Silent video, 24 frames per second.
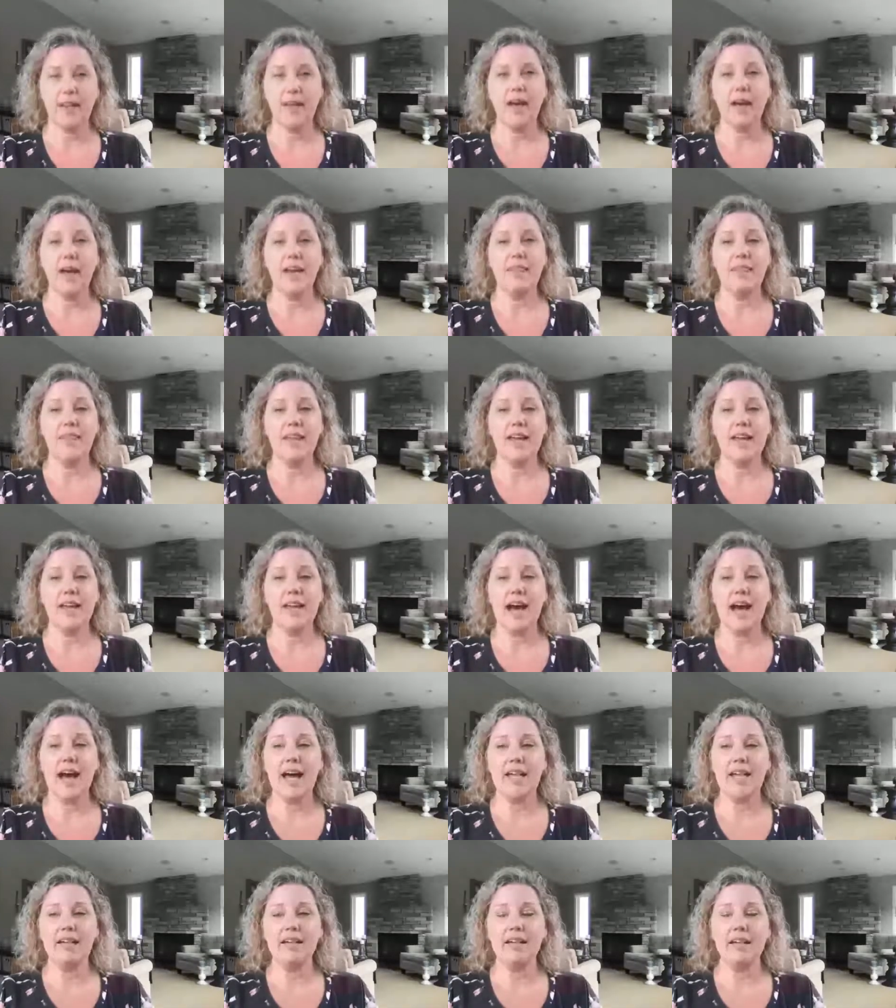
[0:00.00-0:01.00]
then
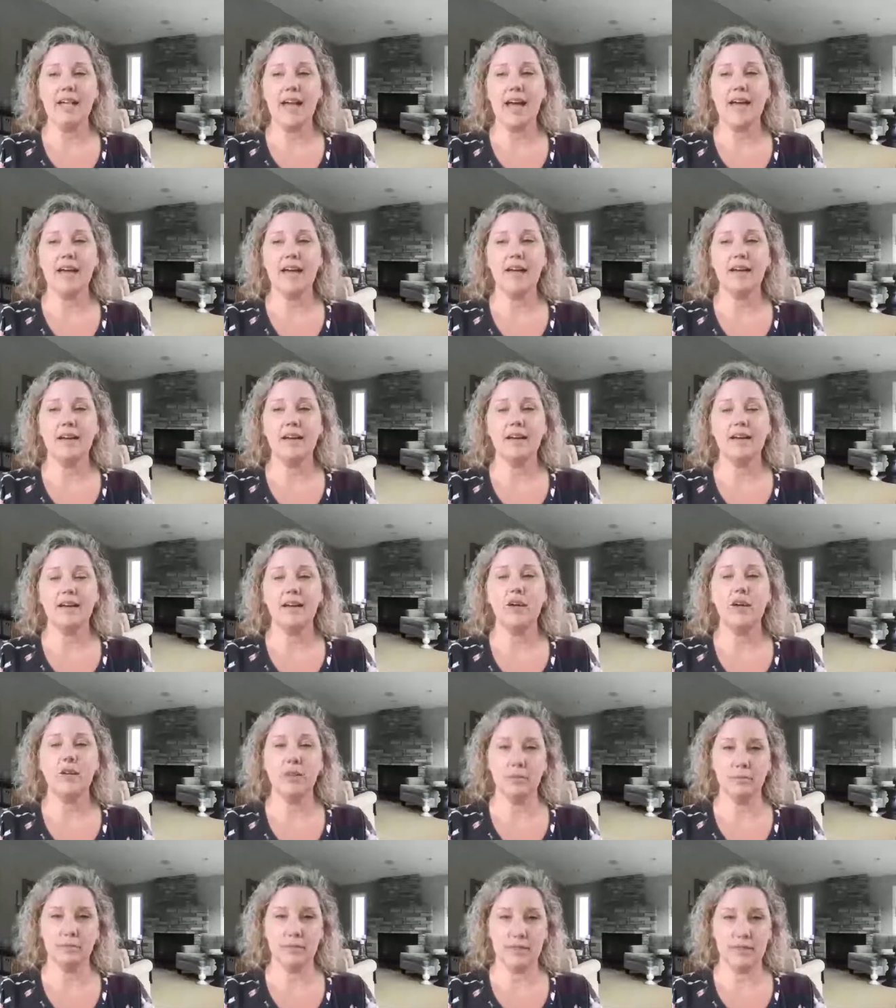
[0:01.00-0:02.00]
I like
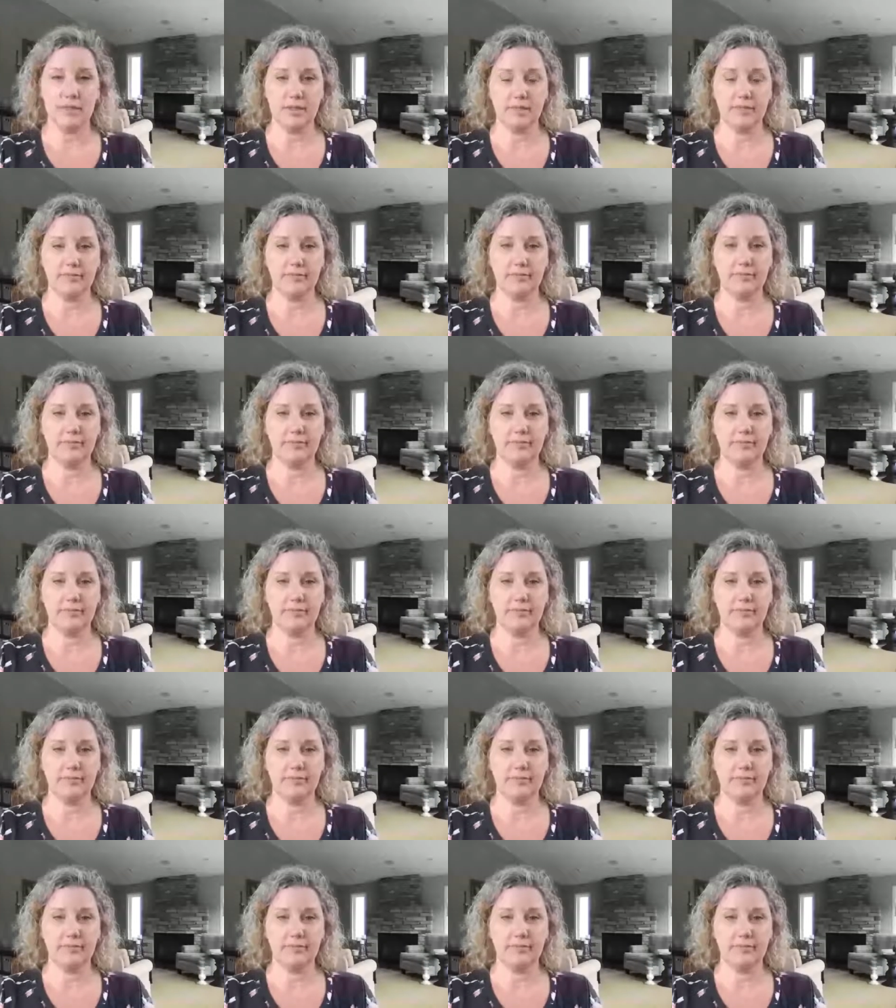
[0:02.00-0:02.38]
herbs.